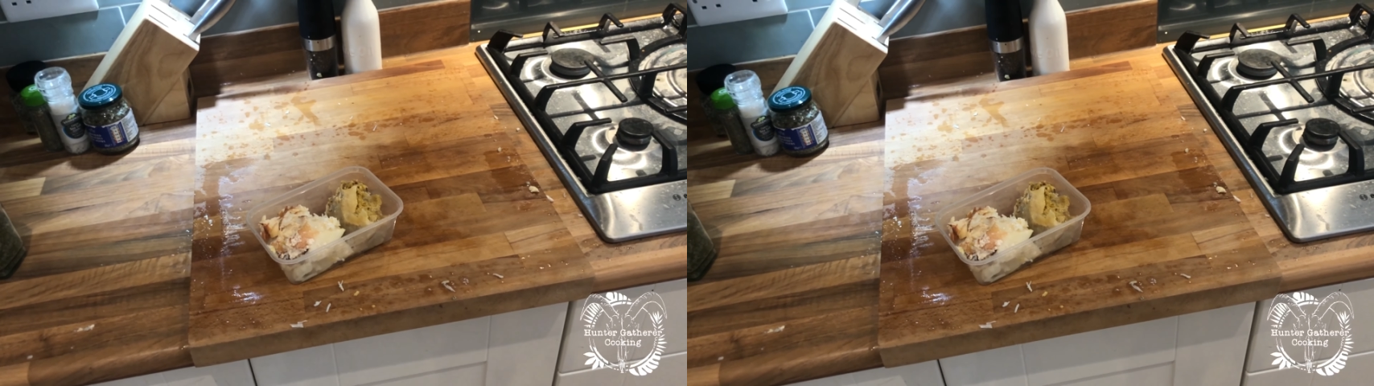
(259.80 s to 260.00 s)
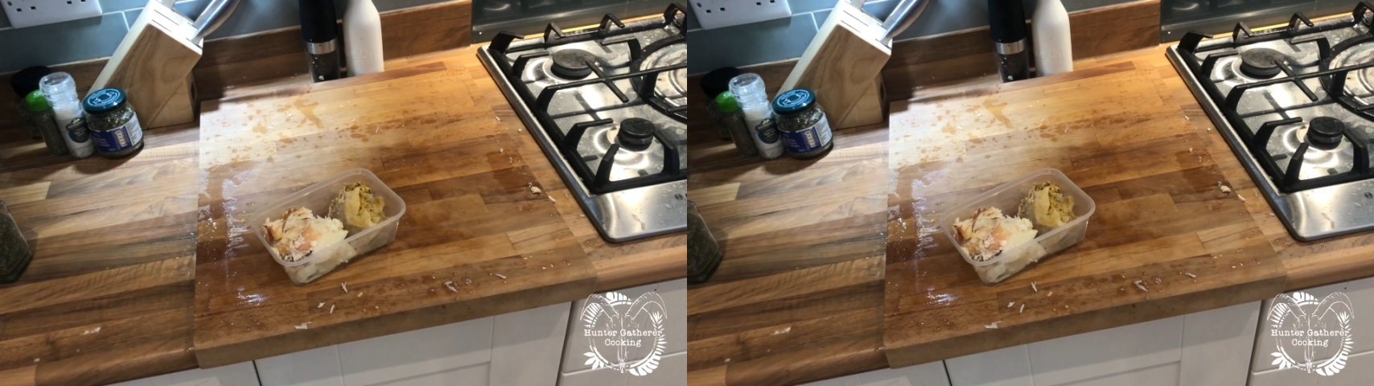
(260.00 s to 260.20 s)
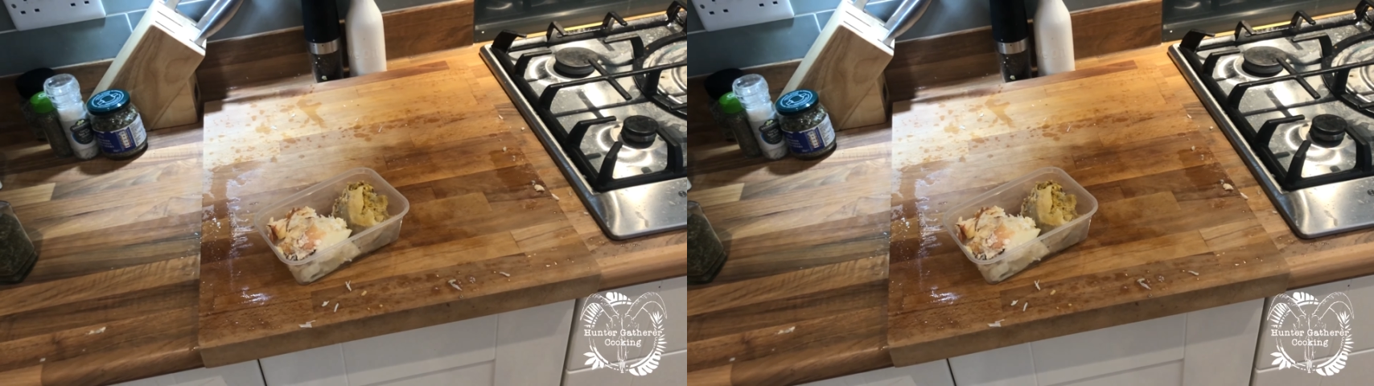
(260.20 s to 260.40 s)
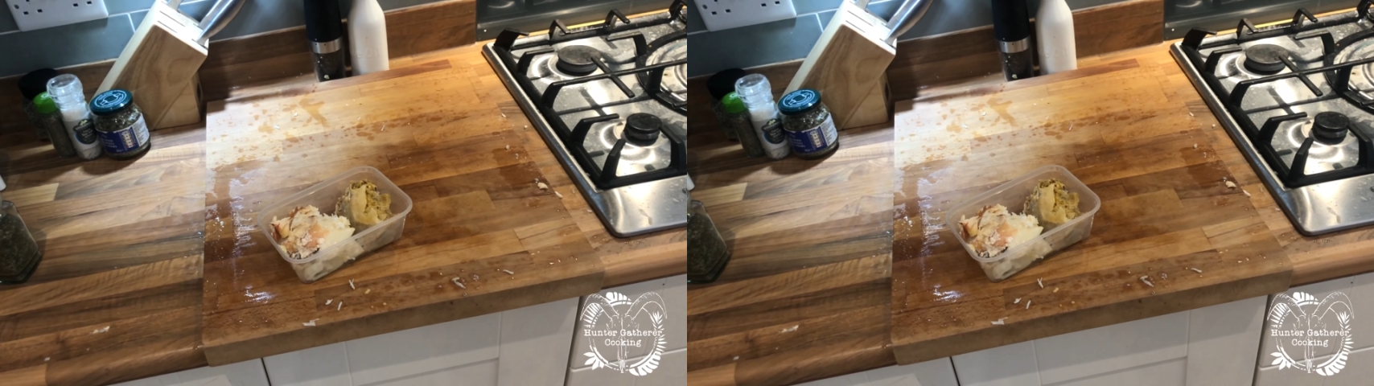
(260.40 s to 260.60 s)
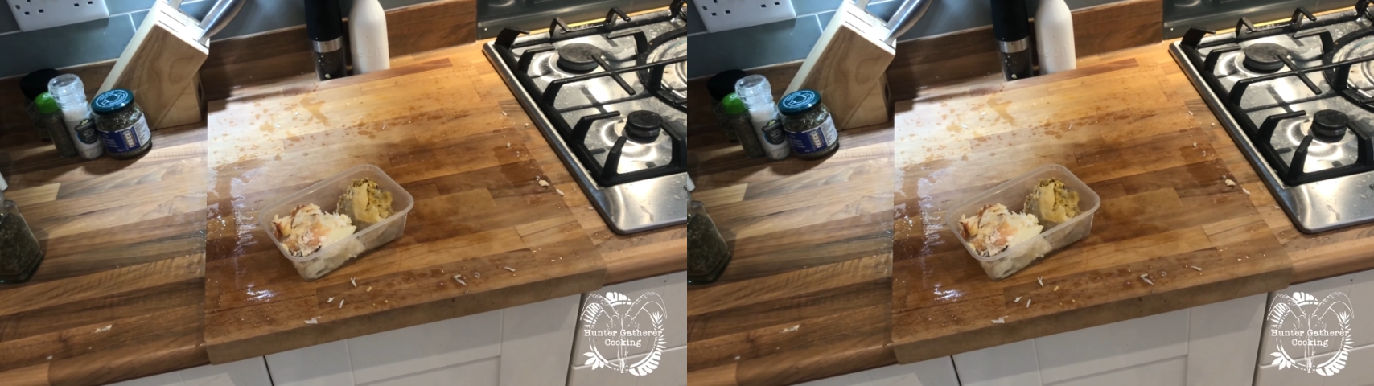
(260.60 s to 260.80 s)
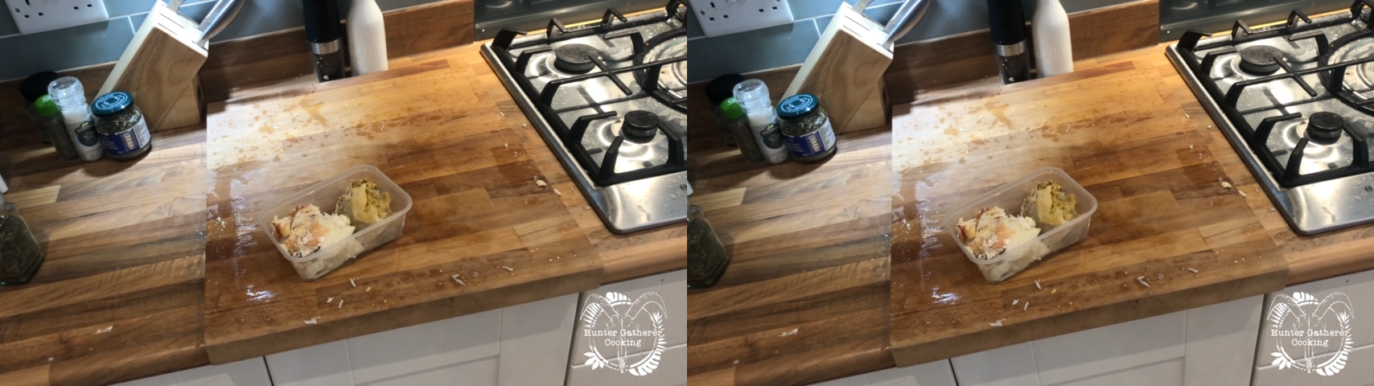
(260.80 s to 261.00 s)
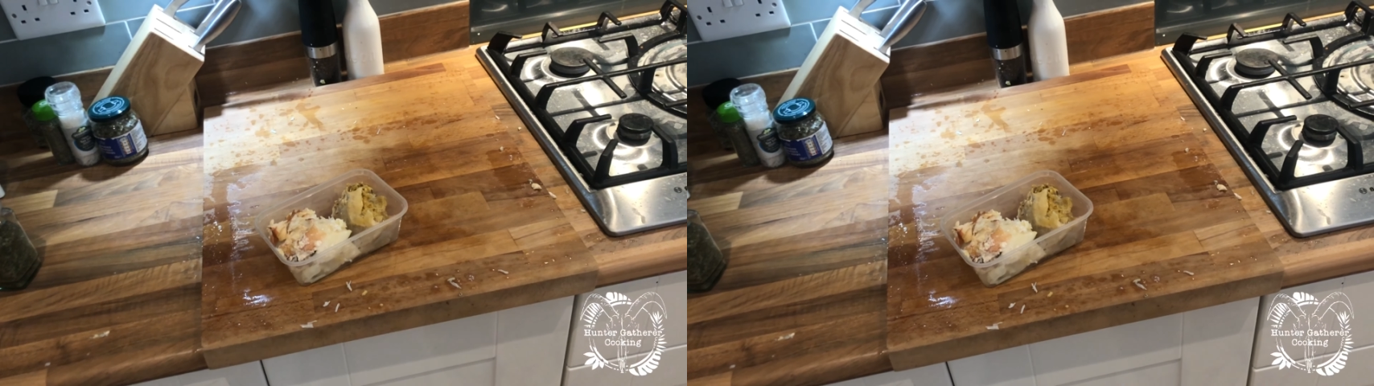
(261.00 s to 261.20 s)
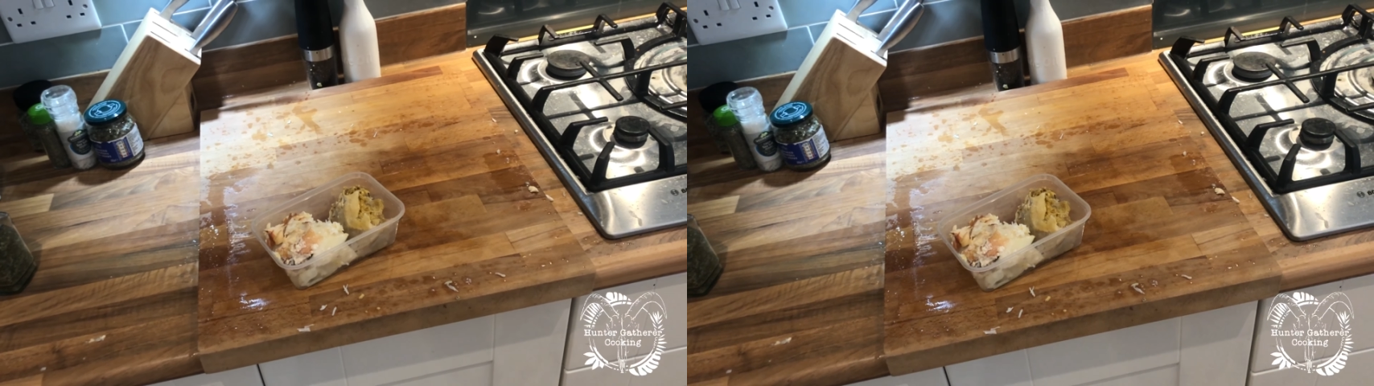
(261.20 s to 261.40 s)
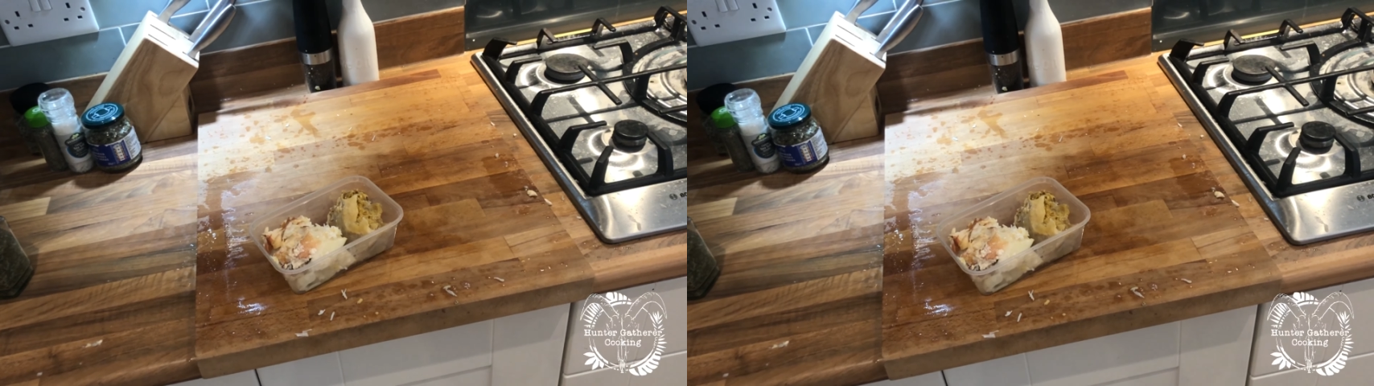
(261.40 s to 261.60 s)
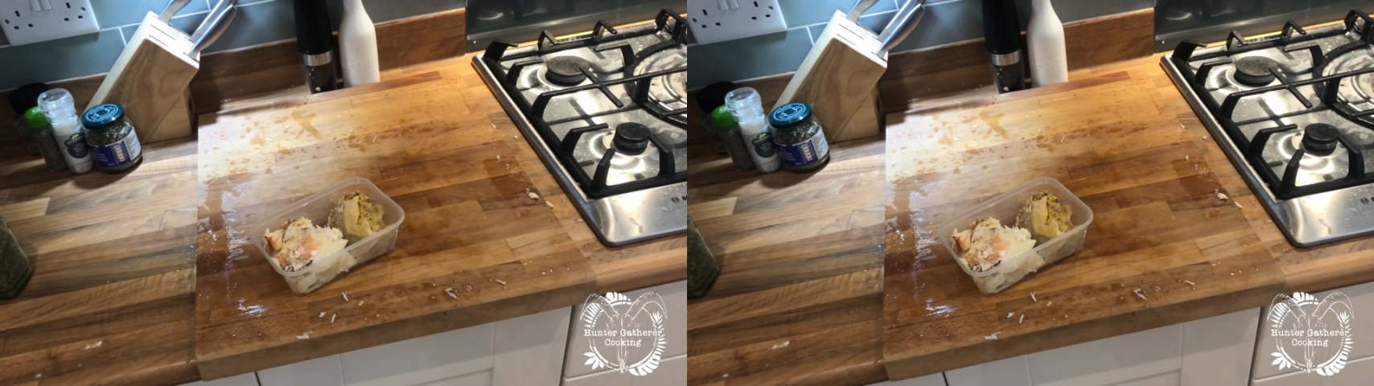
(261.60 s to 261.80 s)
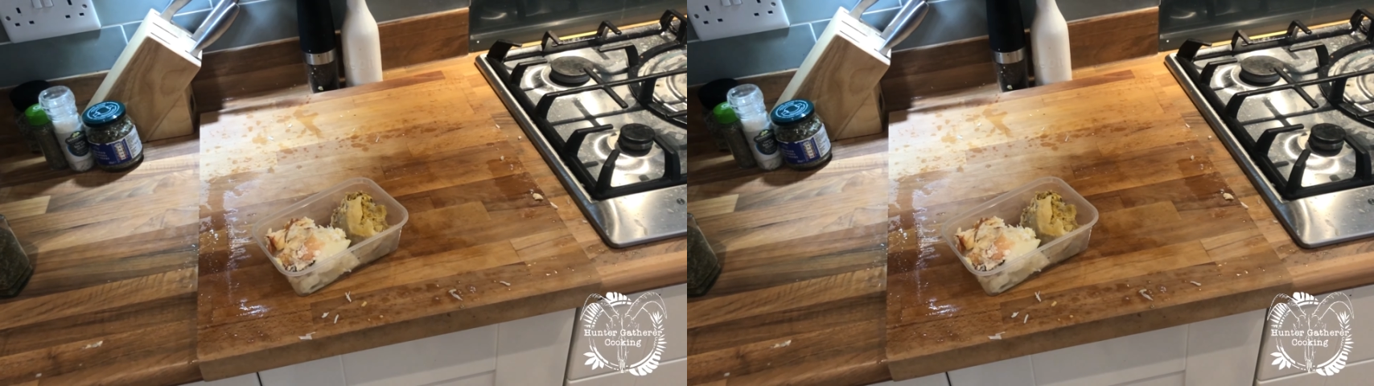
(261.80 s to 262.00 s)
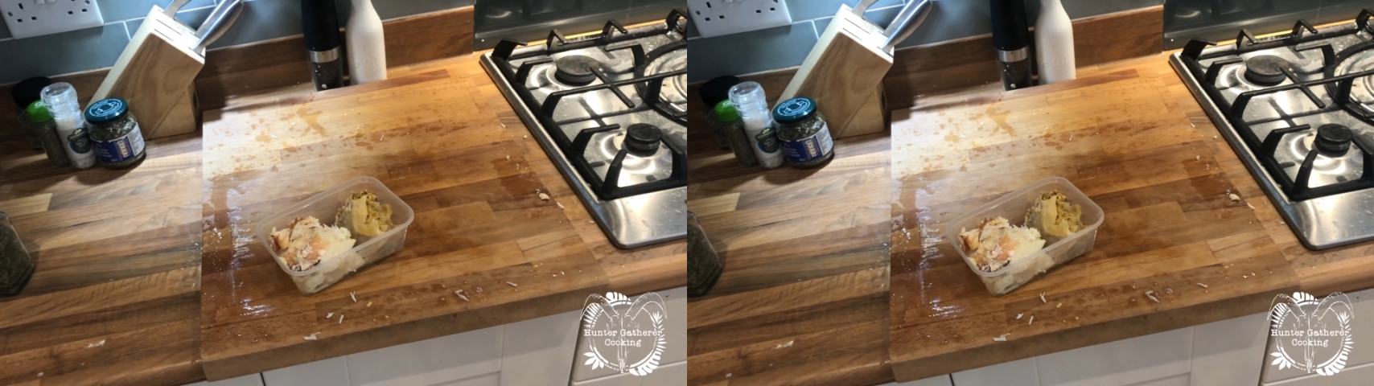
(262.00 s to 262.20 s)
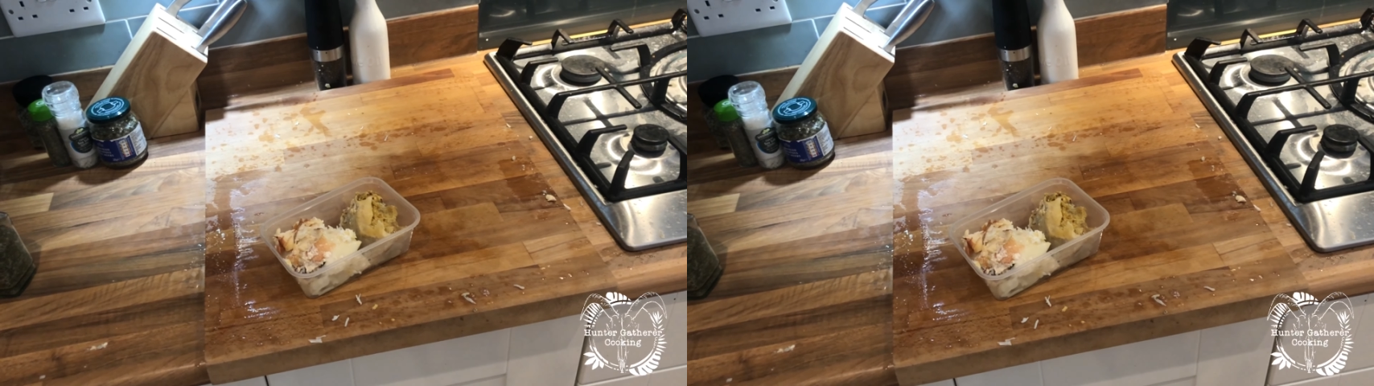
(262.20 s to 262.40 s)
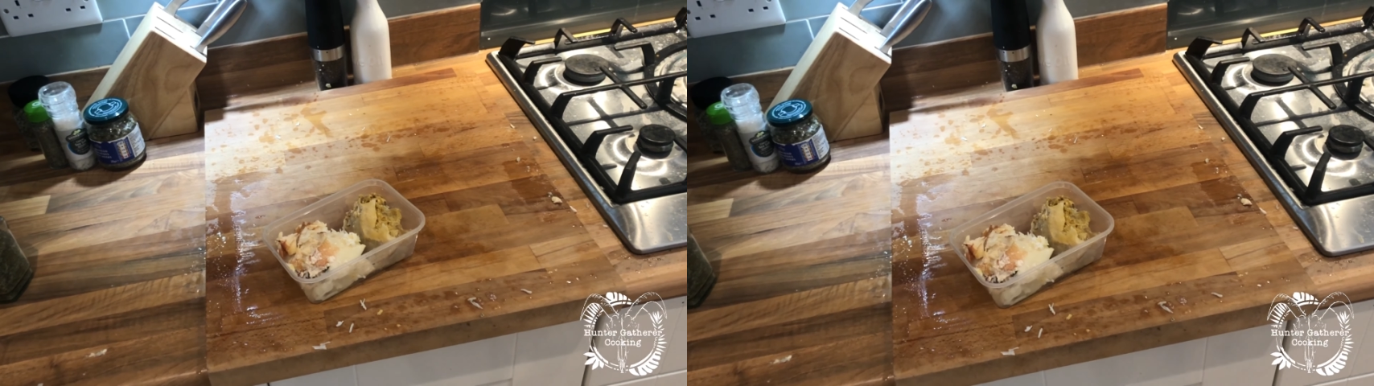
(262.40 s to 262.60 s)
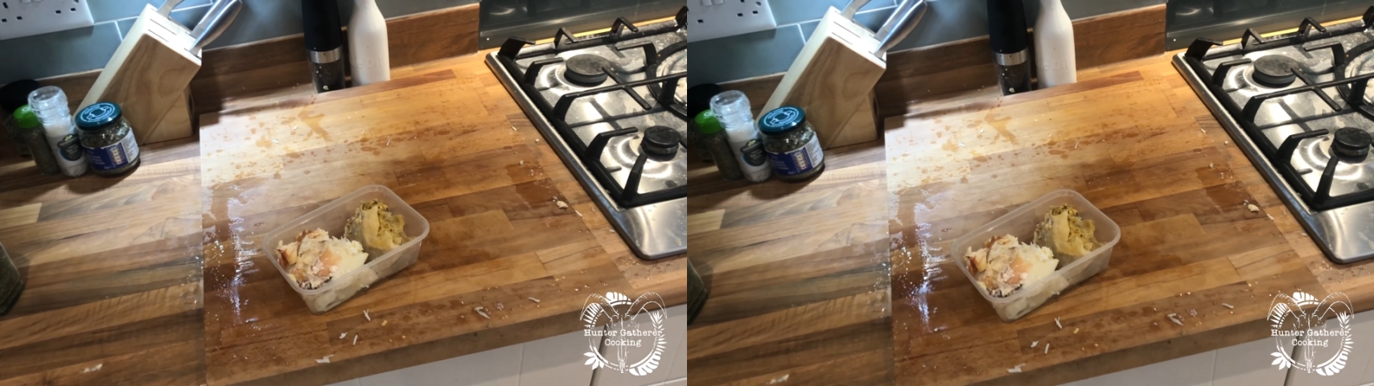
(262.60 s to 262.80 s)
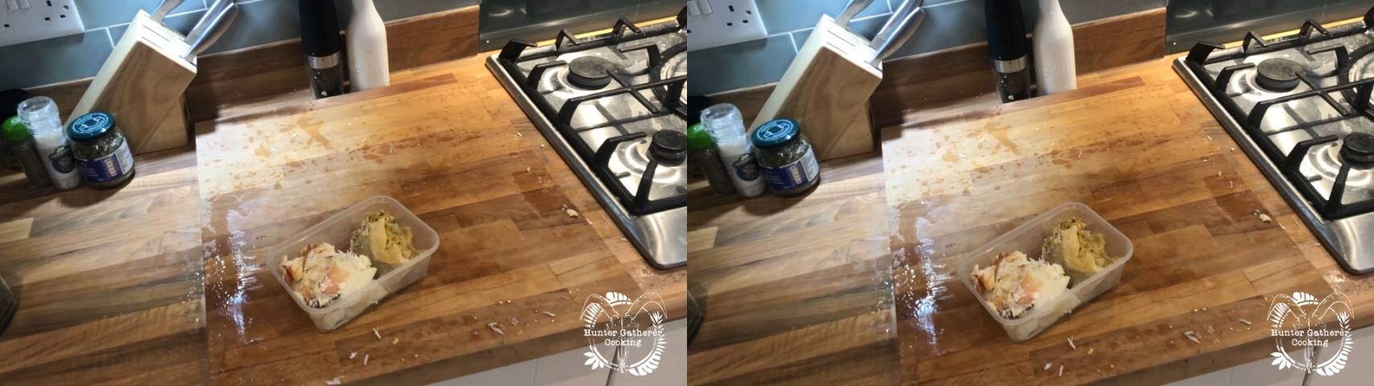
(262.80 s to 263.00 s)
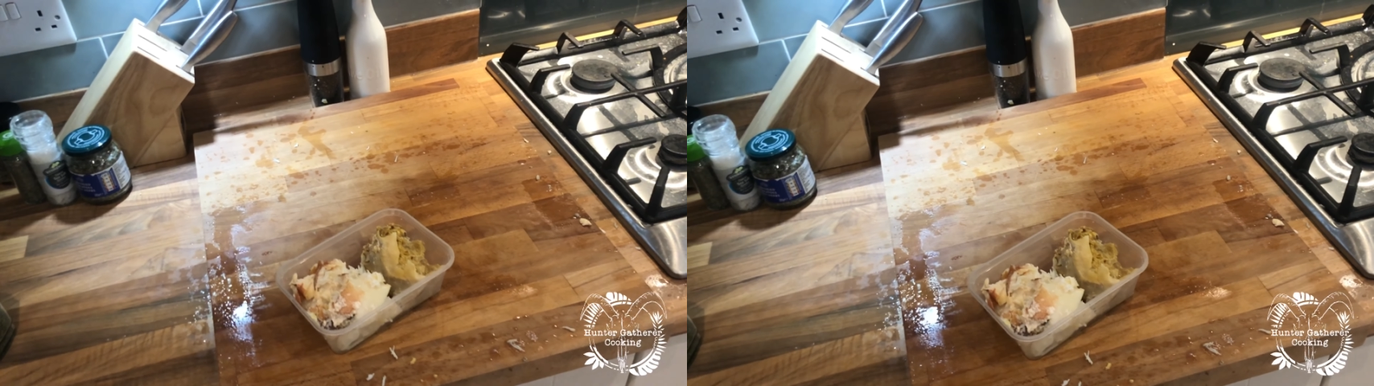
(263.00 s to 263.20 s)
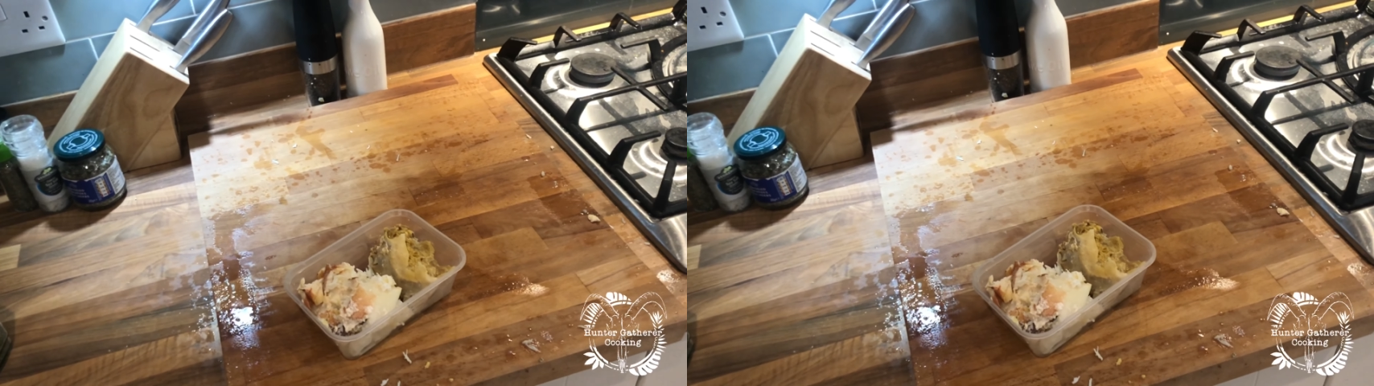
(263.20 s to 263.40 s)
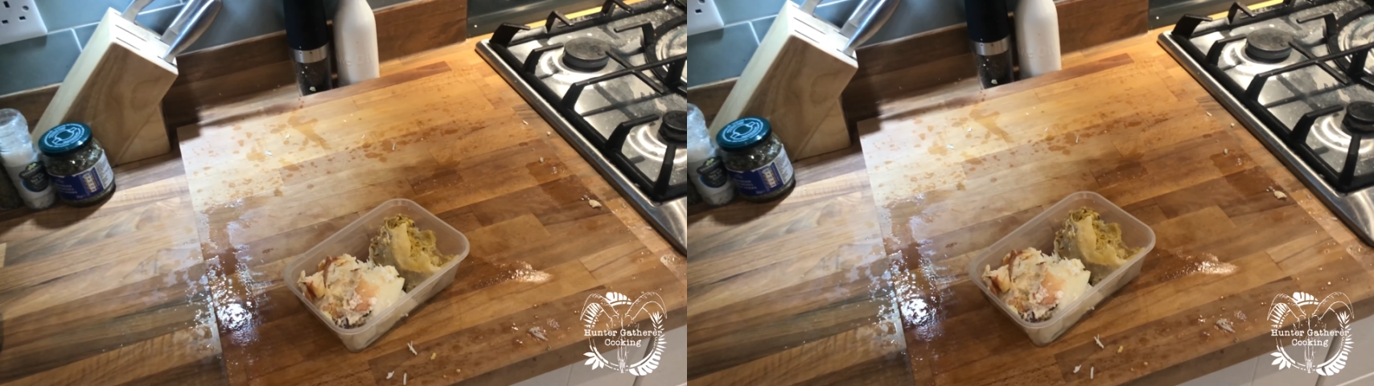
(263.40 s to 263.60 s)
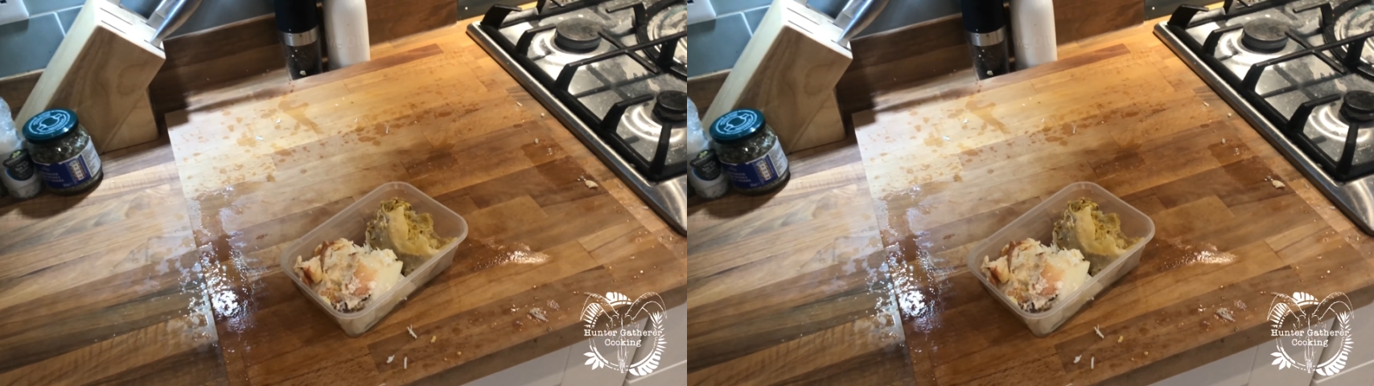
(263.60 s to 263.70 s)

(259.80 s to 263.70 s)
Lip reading: [unreadable: no face in view]